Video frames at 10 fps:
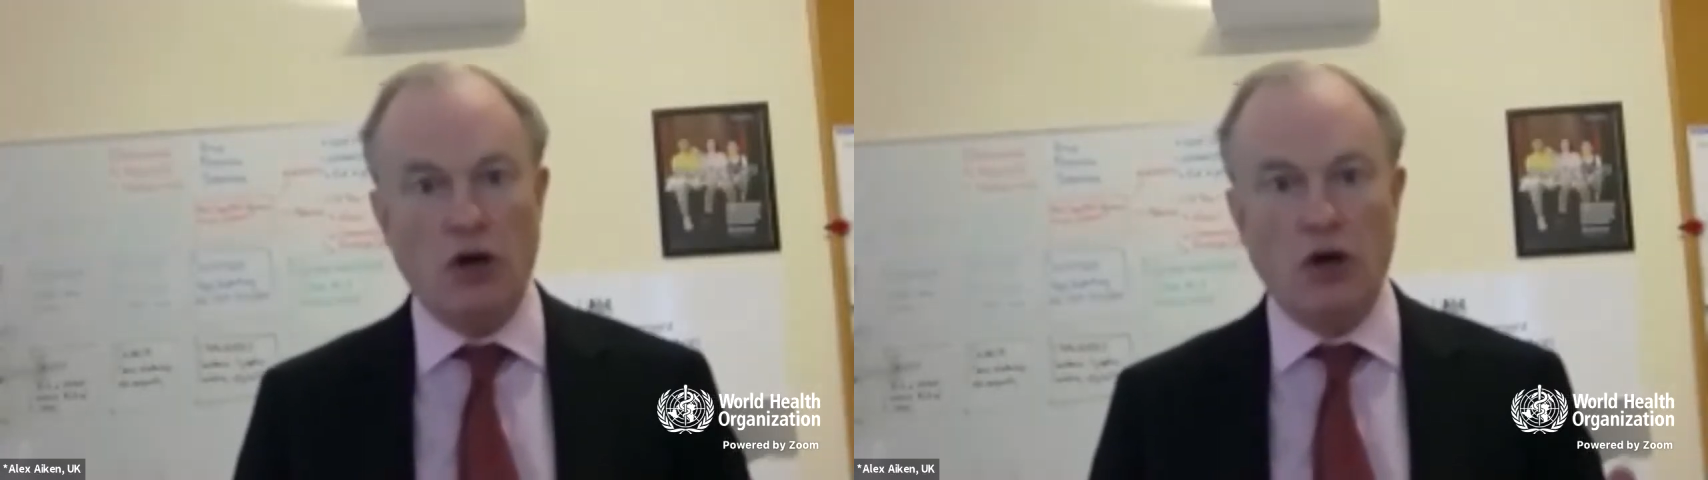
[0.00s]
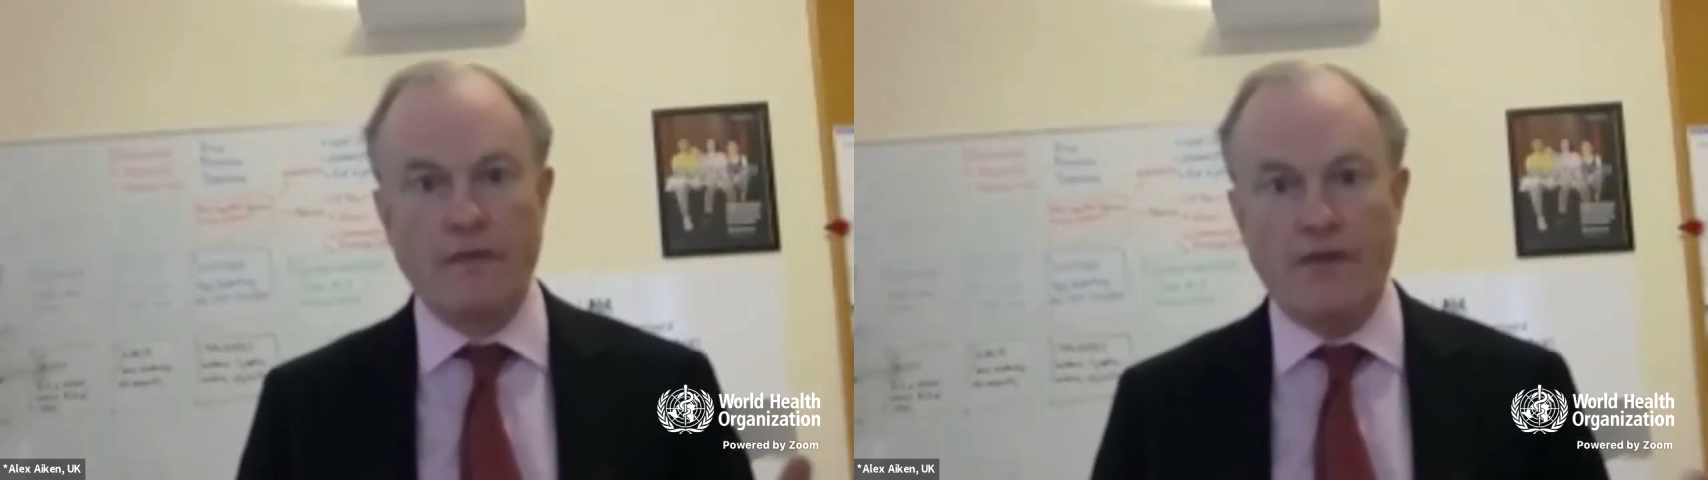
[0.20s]

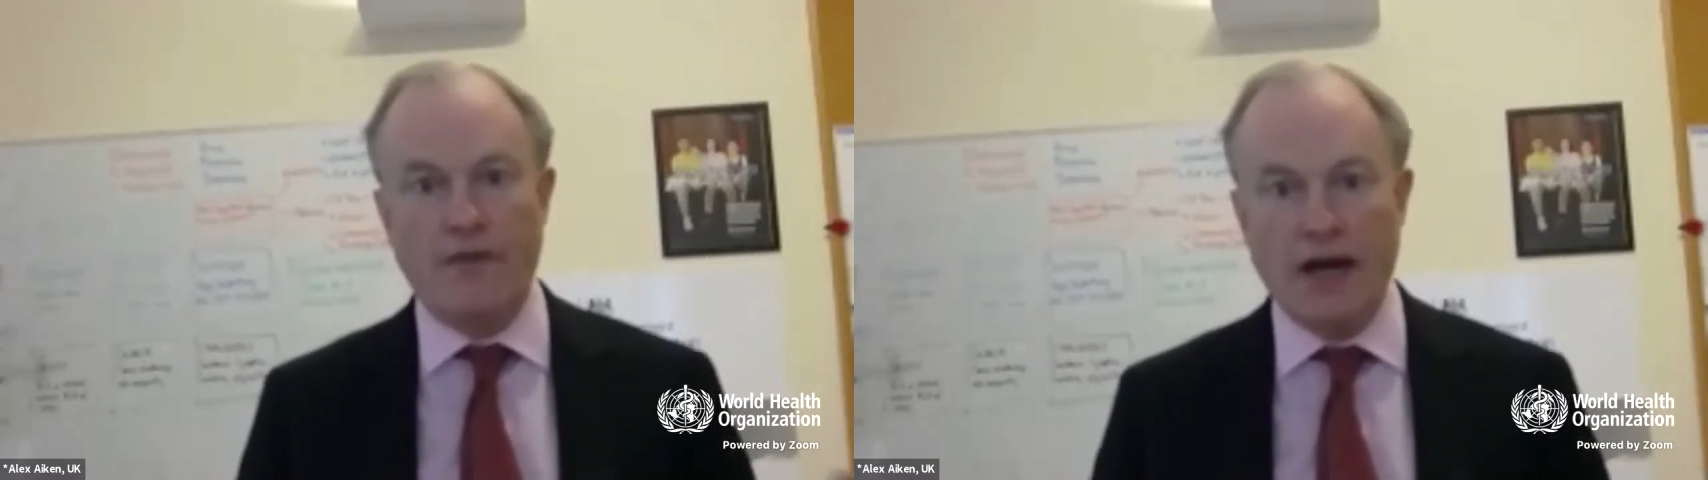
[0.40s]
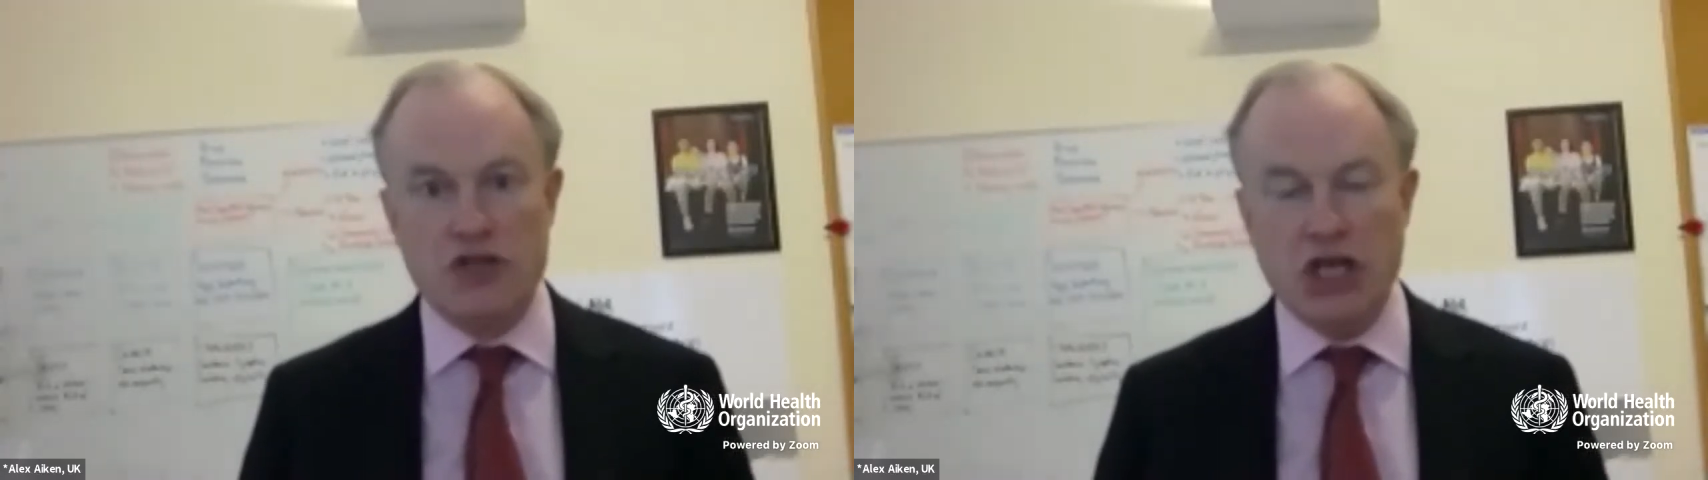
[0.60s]
on
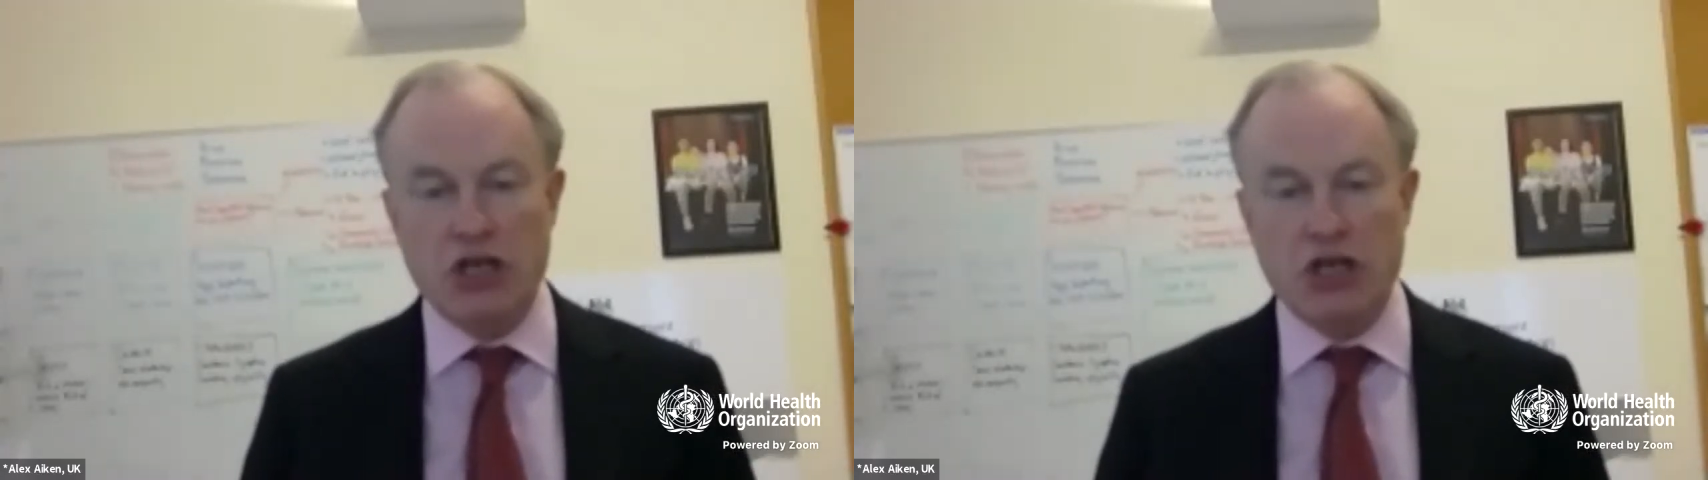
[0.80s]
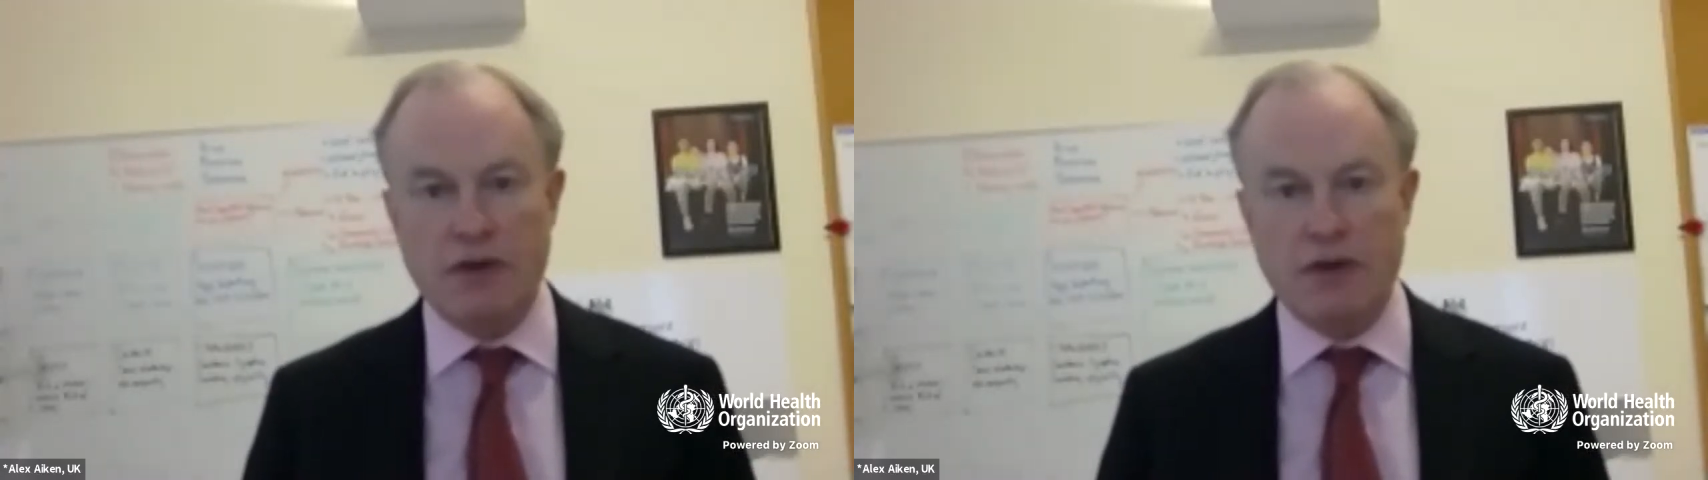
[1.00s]
5G
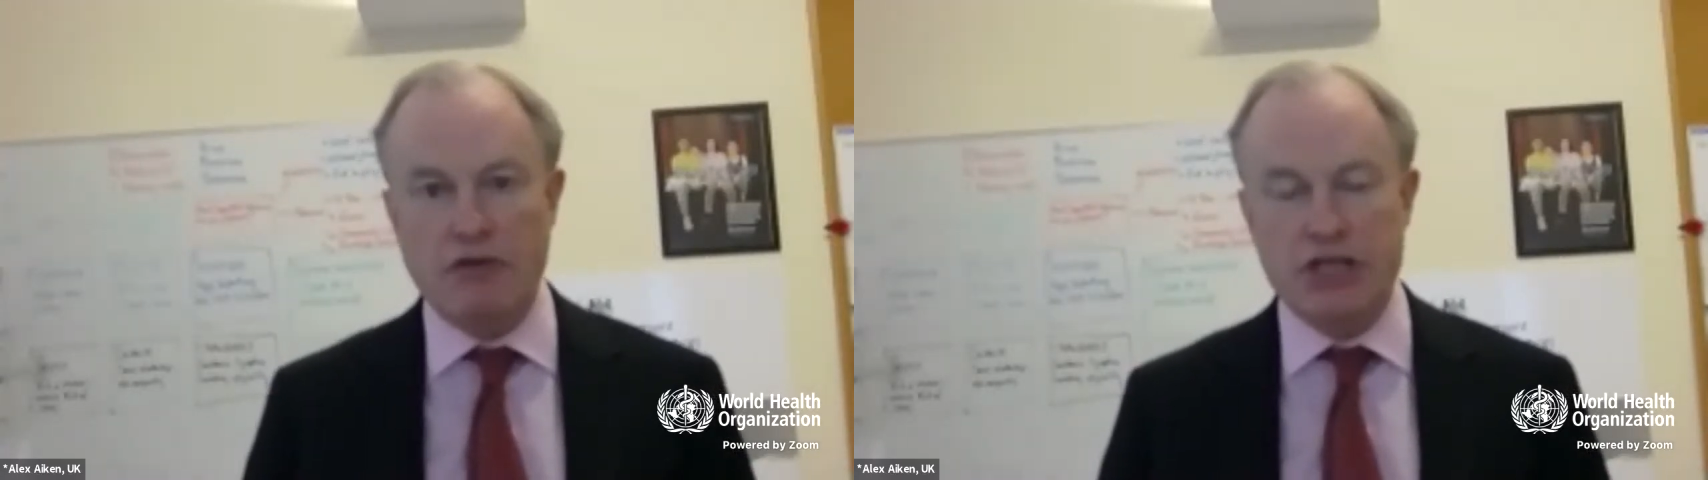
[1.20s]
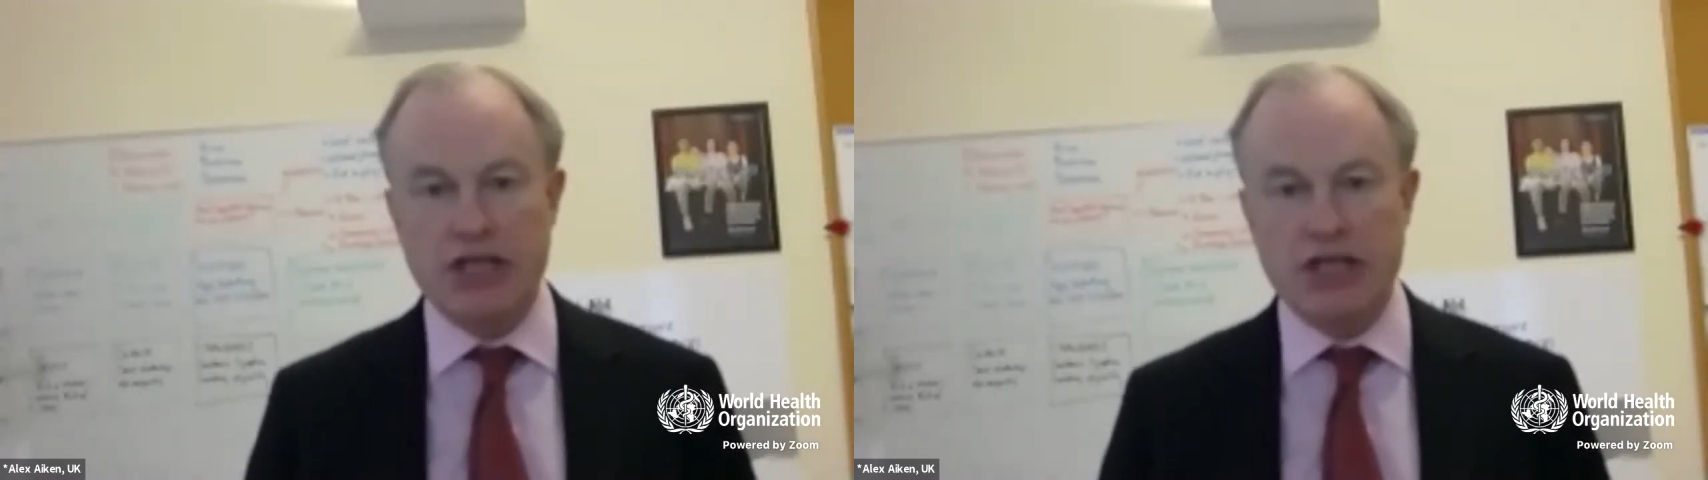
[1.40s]

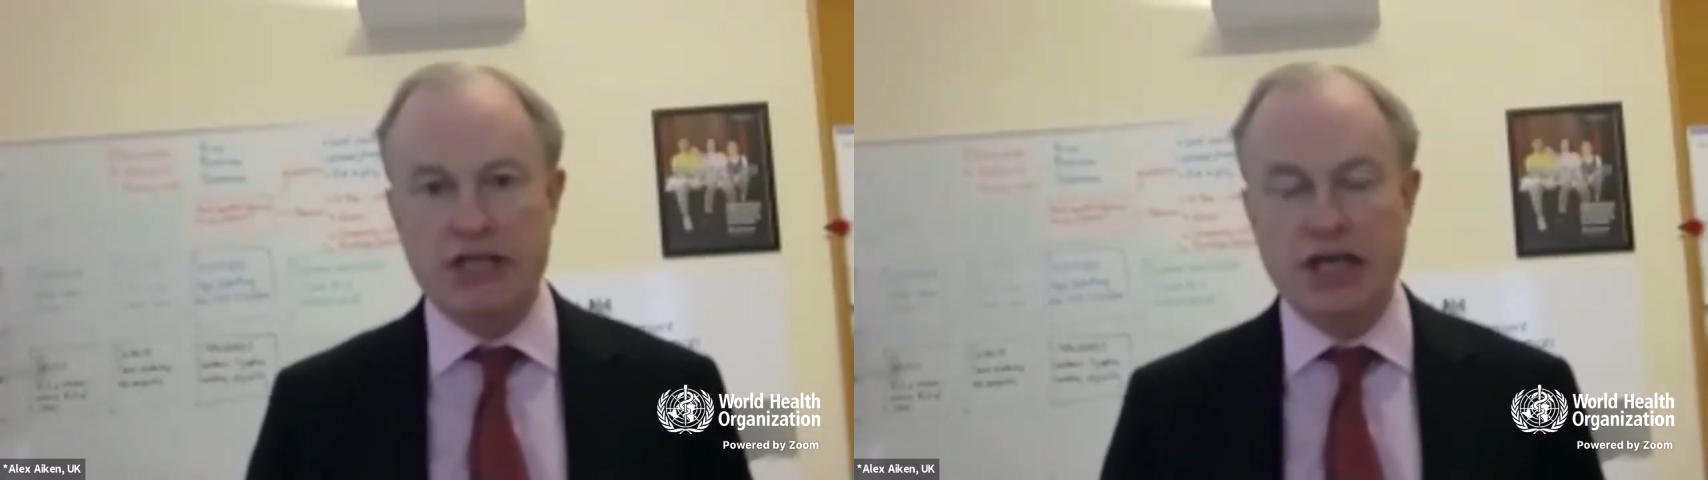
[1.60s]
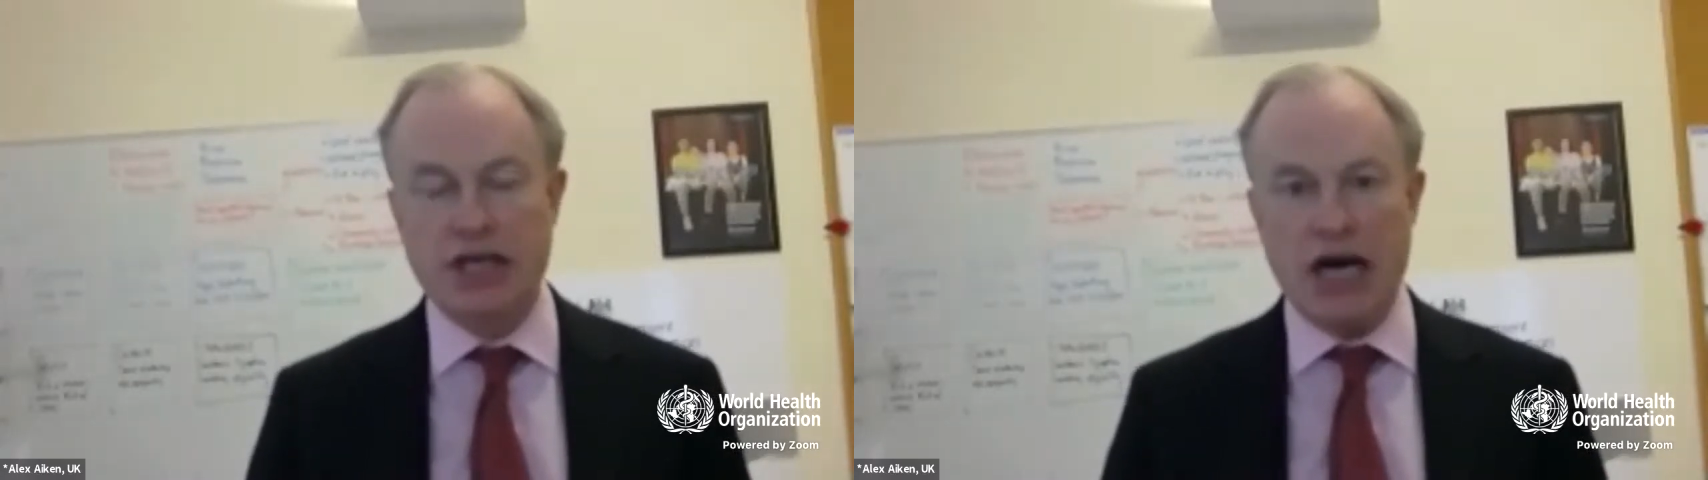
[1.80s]

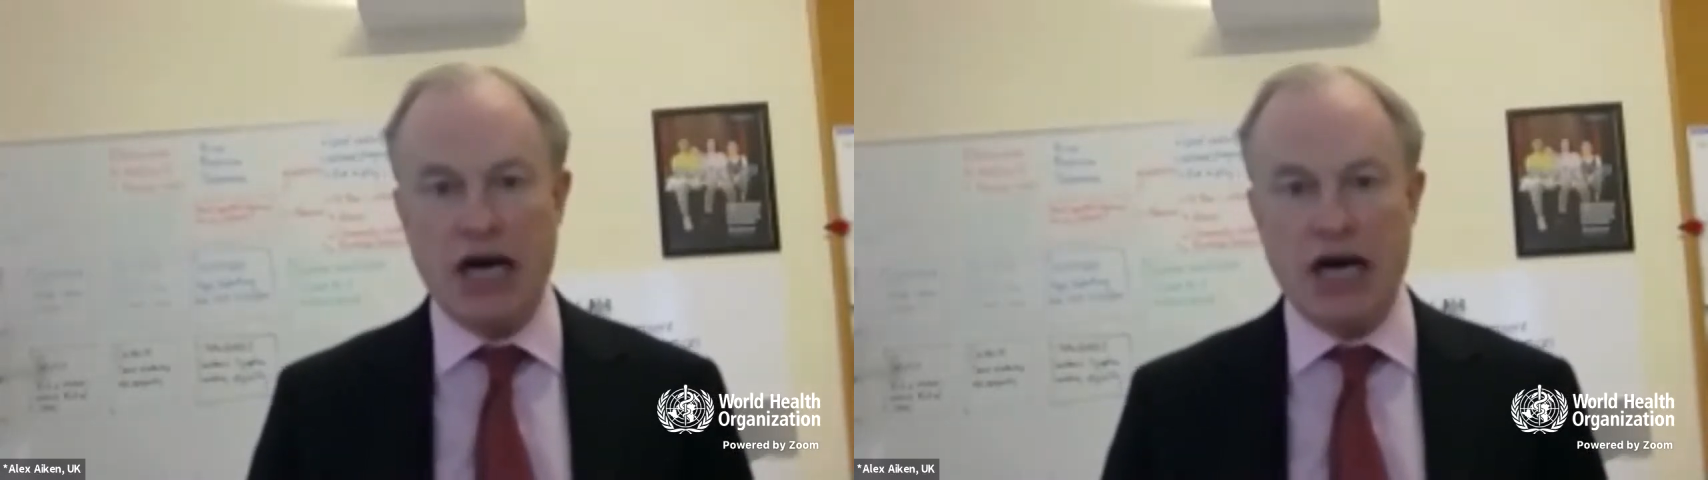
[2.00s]
conspiracies